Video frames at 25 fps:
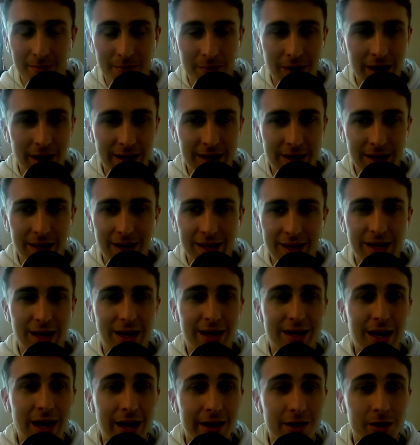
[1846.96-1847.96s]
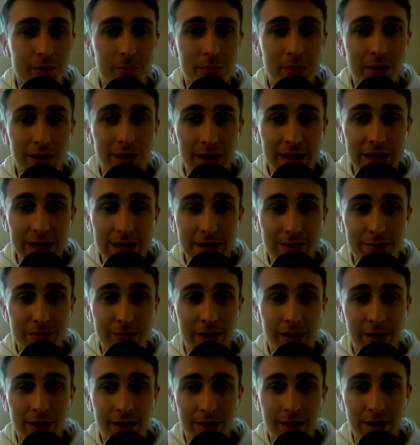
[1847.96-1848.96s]
I cannot believe
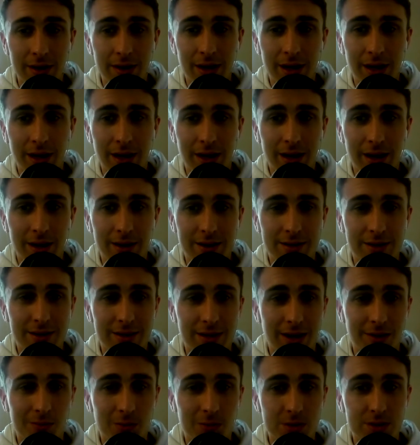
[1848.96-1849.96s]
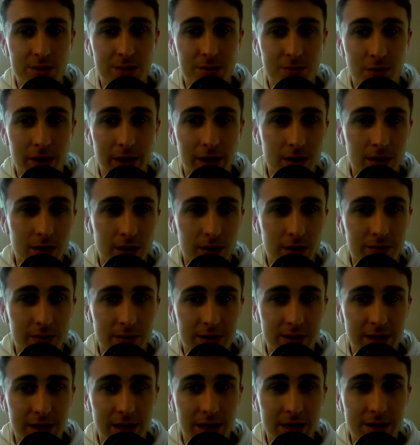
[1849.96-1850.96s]
that wasn't a red card for
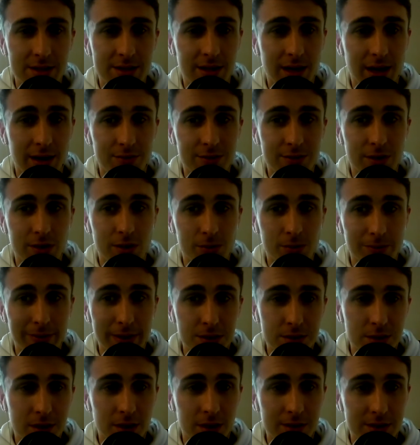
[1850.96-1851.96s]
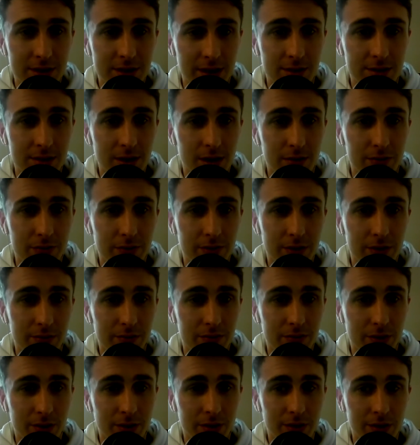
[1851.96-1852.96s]
Diaz after Luis got sent off
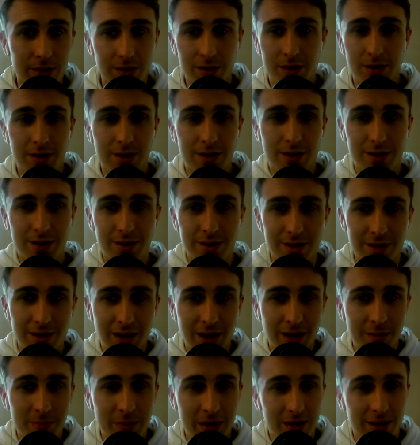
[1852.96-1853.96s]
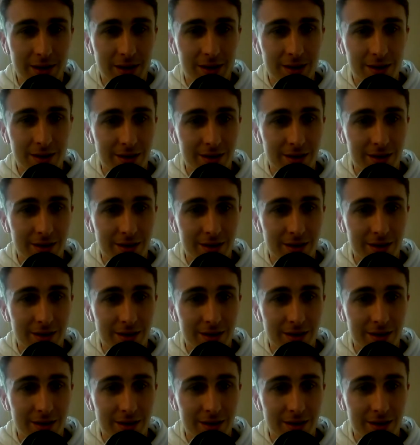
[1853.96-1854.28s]
for, I mean.